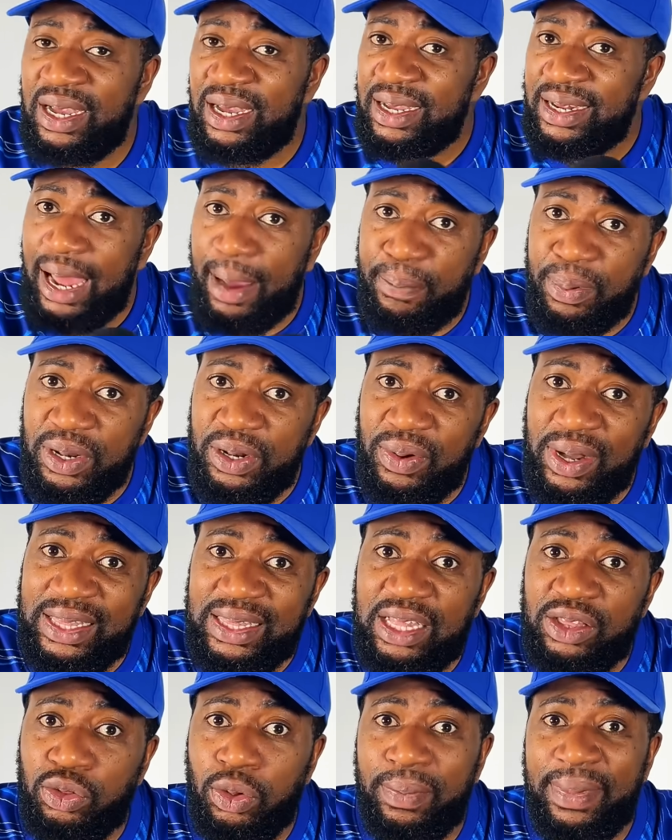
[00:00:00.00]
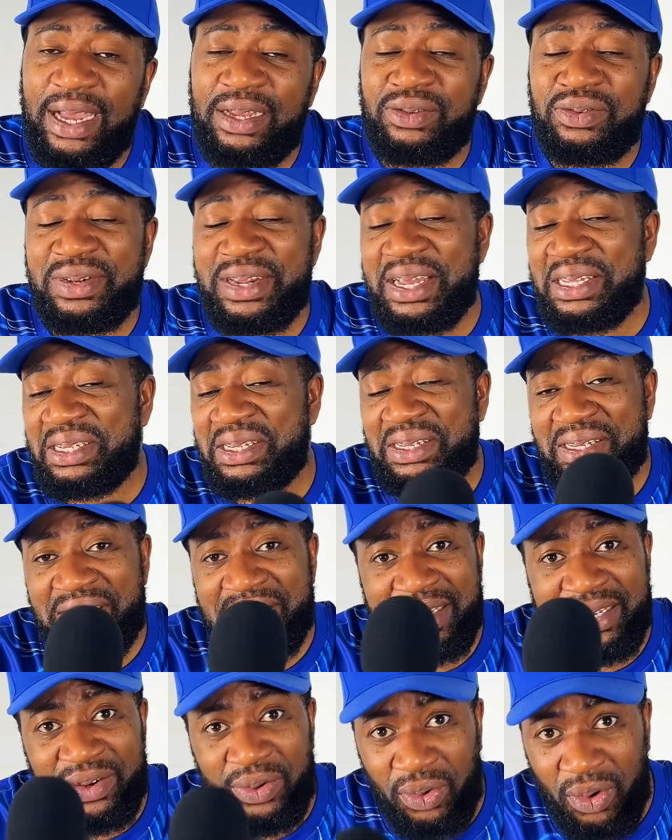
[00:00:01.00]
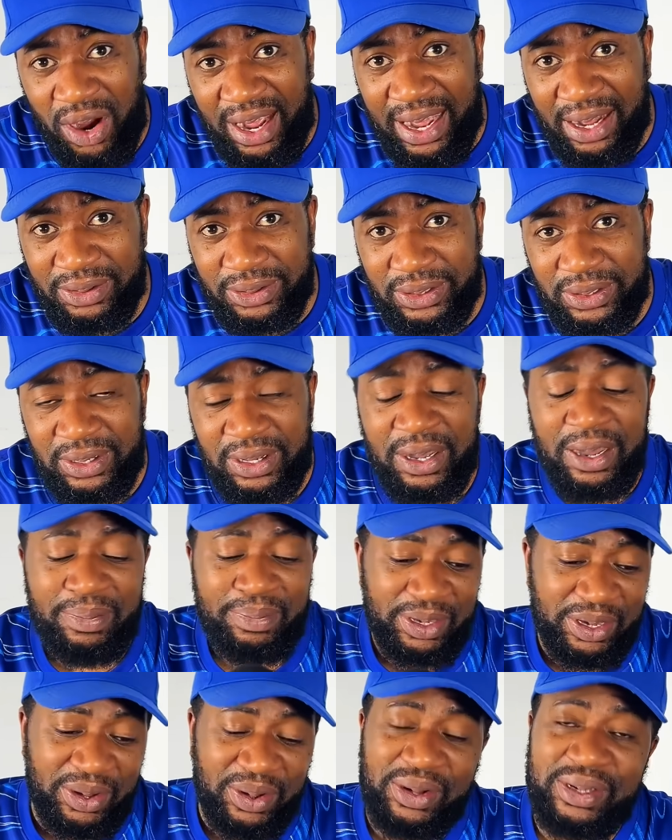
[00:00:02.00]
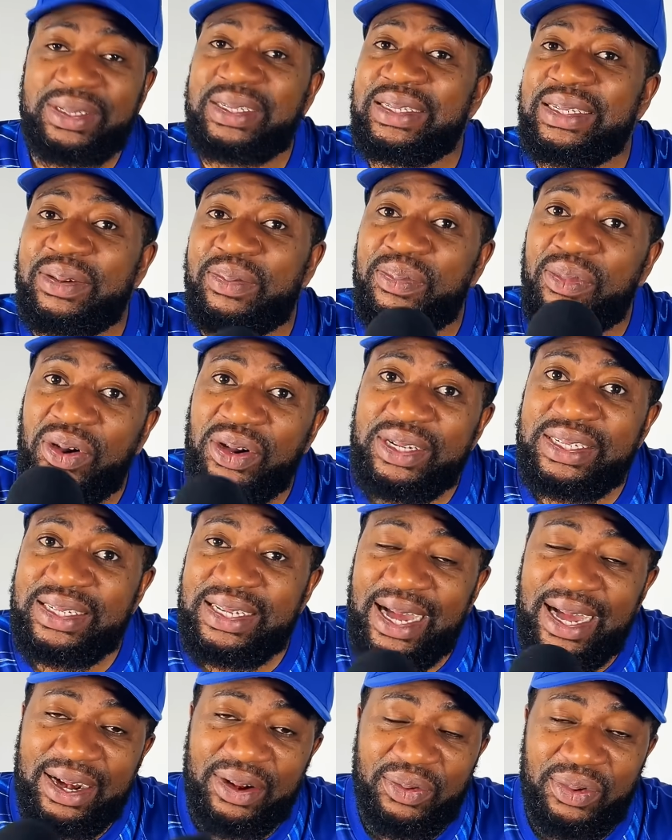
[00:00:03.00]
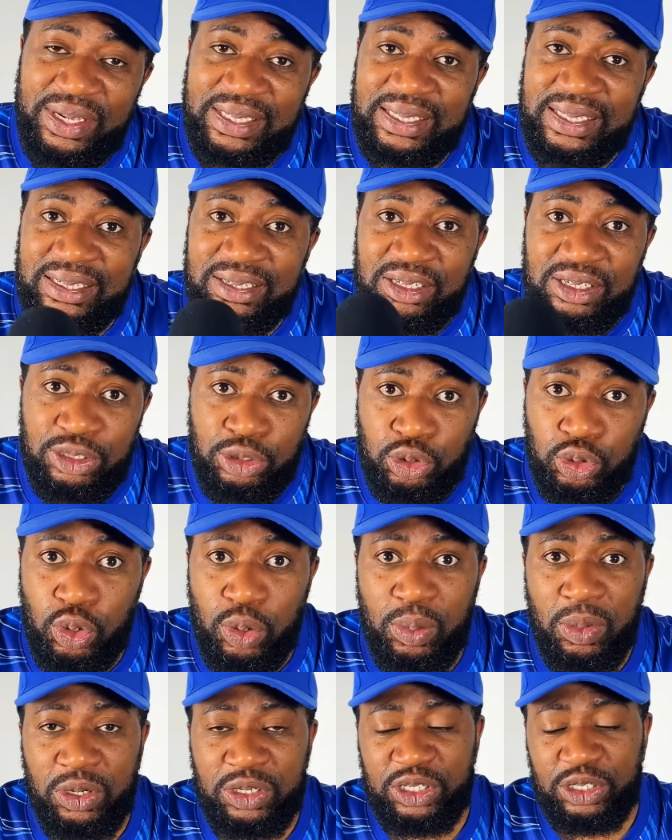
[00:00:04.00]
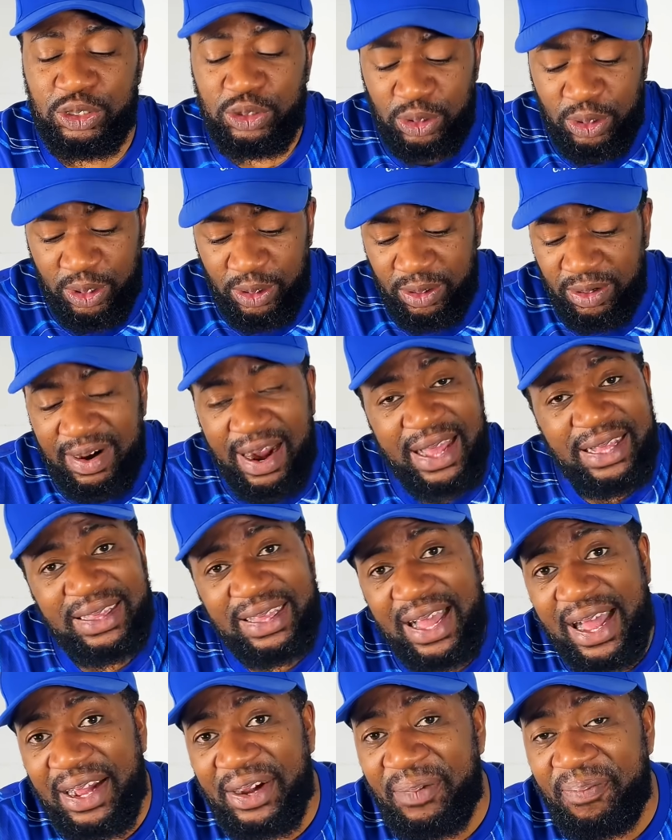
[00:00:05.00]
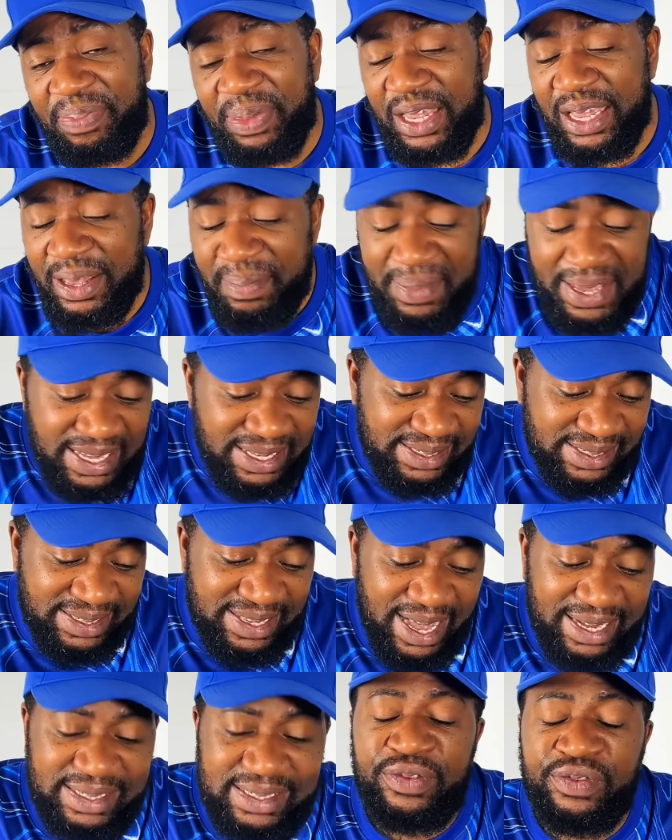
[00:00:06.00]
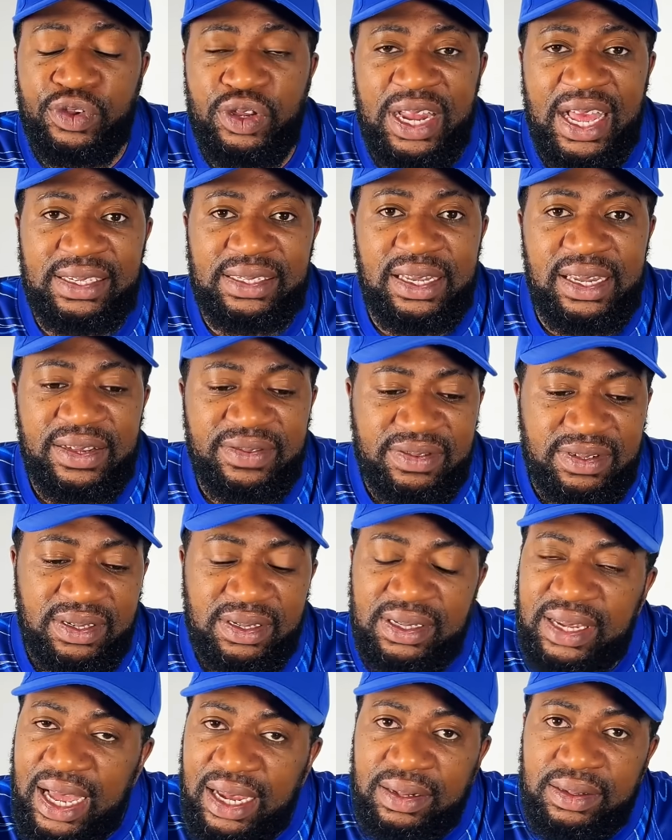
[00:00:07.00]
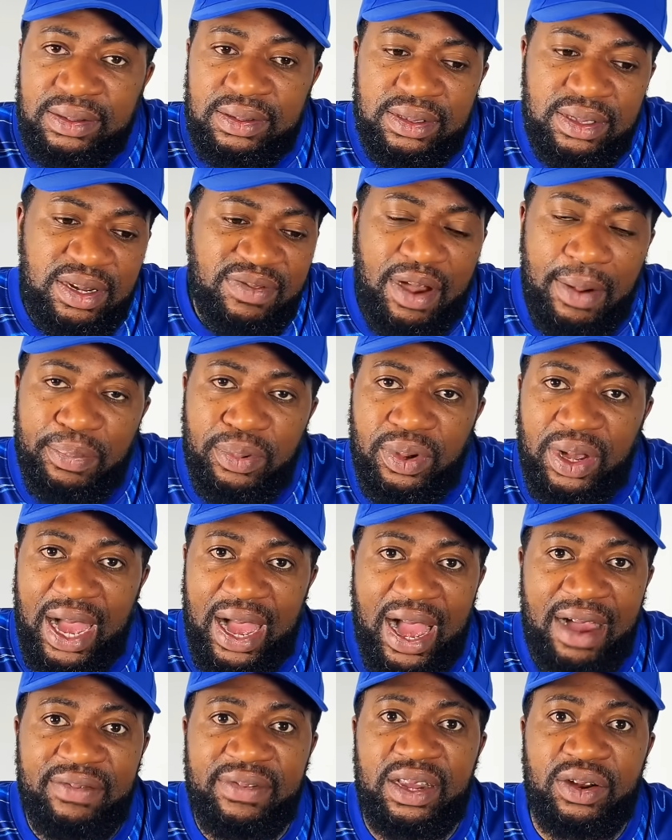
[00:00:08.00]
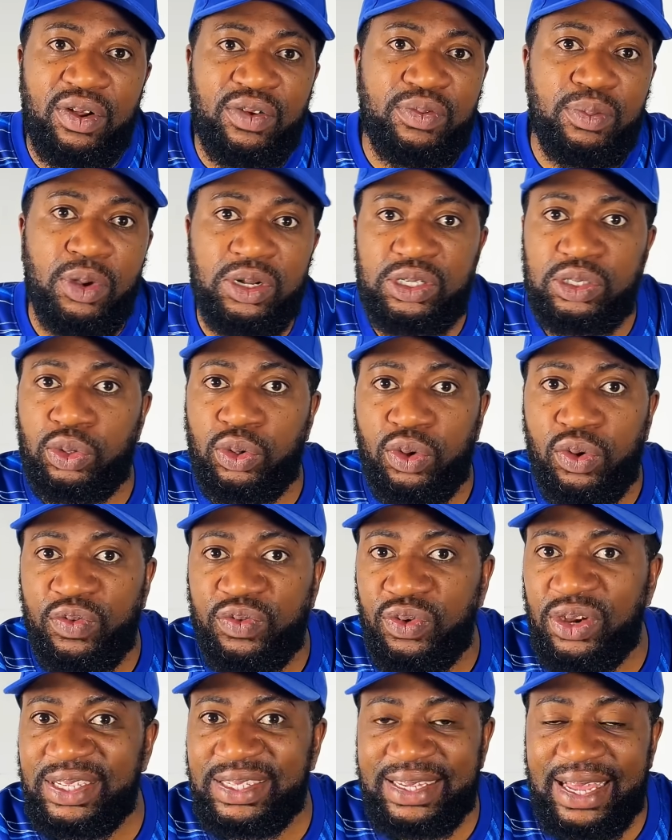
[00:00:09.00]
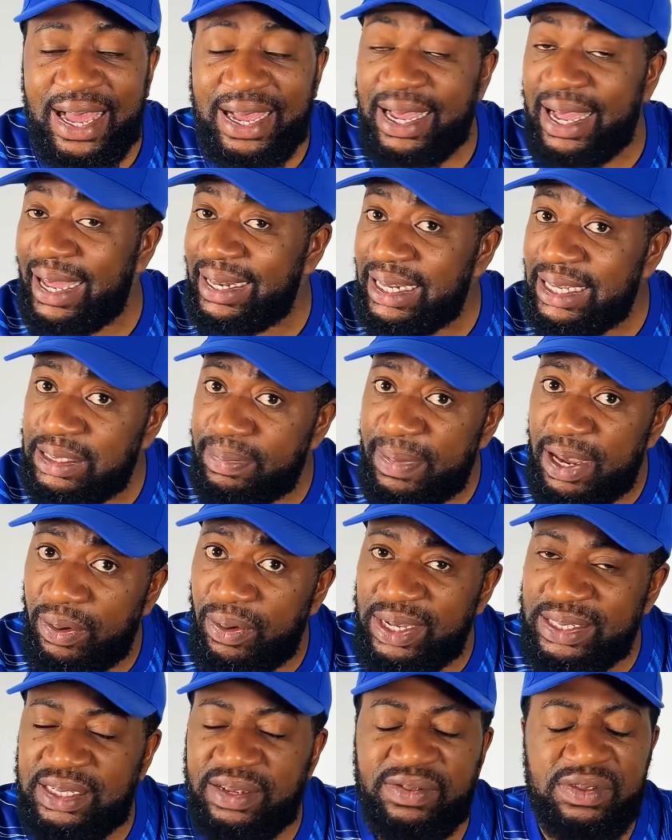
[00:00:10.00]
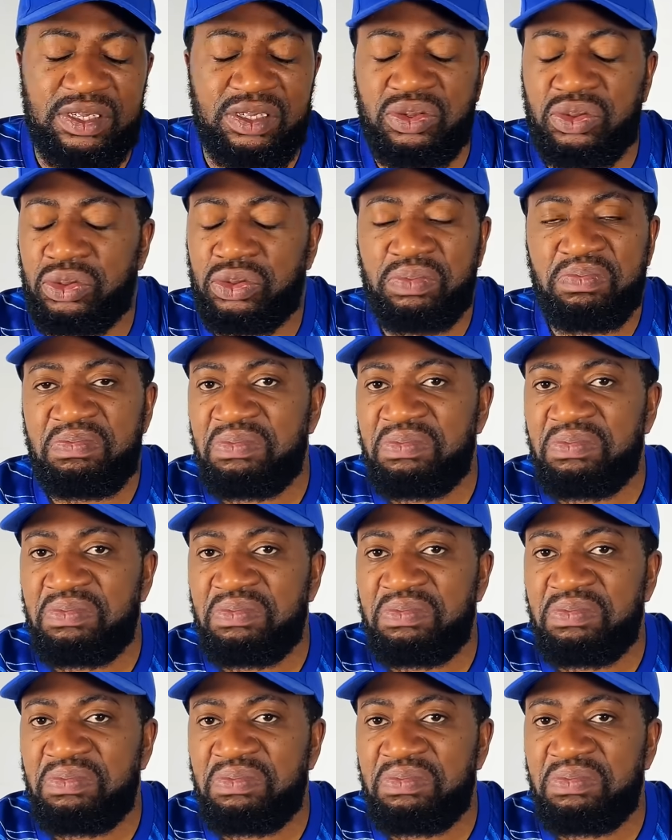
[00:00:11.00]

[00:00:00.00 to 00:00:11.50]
Napoli wanted to buy Nunes. It didn't work out, because the money they are requesting is so much. So right now, it means that if Nunes leaves, then Liverpool can have enough money to go for Isak. Can they spend 172?